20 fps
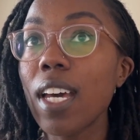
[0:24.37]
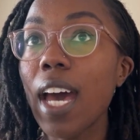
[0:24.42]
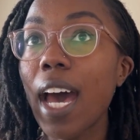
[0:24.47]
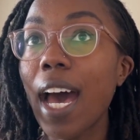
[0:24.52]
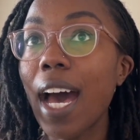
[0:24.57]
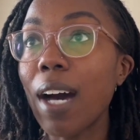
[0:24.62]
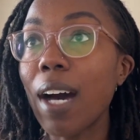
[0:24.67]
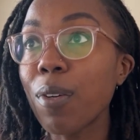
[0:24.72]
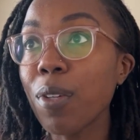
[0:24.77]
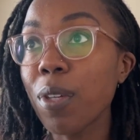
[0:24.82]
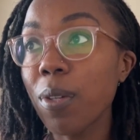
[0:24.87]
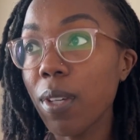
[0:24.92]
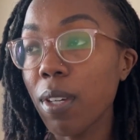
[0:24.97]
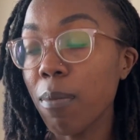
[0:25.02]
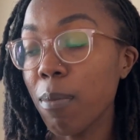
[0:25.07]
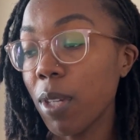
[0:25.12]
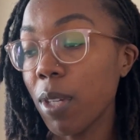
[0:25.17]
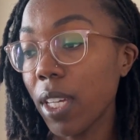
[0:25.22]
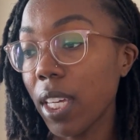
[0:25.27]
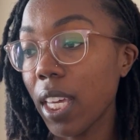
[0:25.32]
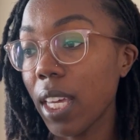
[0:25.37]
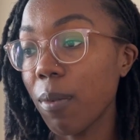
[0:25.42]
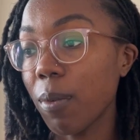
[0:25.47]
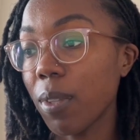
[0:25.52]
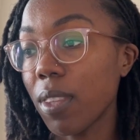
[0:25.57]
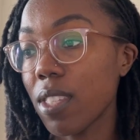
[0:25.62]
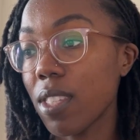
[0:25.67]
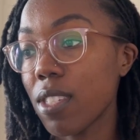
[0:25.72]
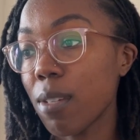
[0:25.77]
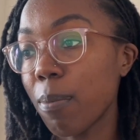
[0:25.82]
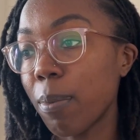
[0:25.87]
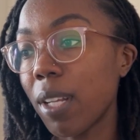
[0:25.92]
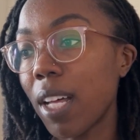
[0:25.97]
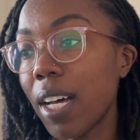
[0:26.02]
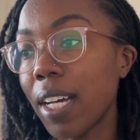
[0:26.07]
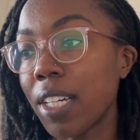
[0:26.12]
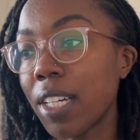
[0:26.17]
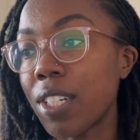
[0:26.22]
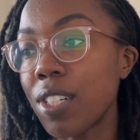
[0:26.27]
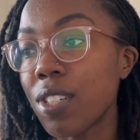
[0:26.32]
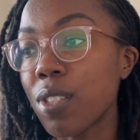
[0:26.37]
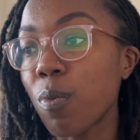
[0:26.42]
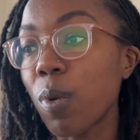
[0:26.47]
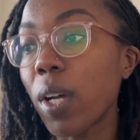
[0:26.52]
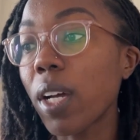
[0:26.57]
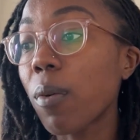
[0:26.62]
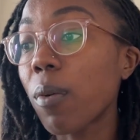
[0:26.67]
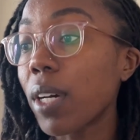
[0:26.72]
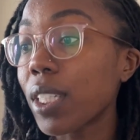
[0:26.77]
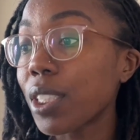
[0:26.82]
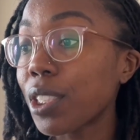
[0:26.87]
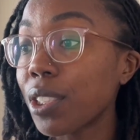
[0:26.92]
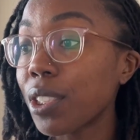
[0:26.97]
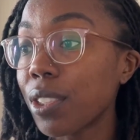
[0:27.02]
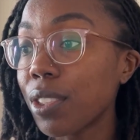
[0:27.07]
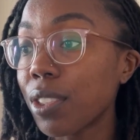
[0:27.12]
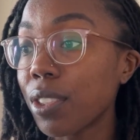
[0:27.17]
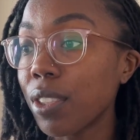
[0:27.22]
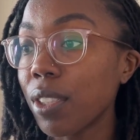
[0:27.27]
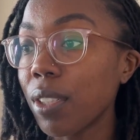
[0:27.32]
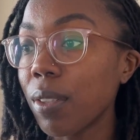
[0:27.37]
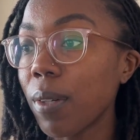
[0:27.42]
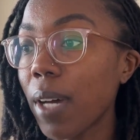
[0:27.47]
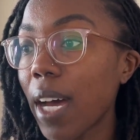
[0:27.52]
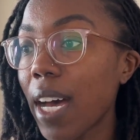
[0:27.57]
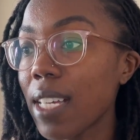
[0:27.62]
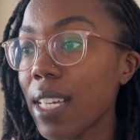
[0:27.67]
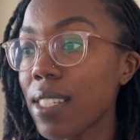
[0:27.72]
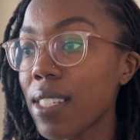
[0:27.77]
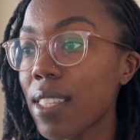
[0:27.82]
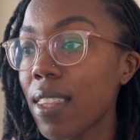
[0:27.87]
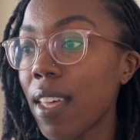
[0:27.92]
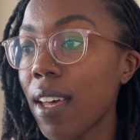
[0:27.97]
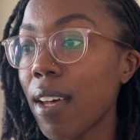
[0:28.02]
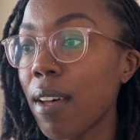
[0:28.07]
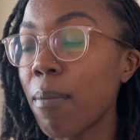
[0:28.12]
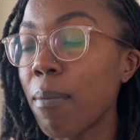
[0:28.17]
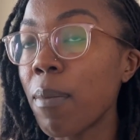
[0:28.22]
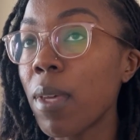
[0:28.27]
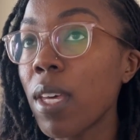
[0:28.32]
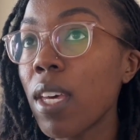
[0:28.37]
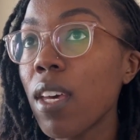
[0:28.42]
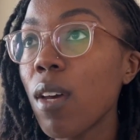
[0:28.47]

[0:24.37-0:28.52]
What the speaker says: how you communicate with the suppliers, what questions do you ask them,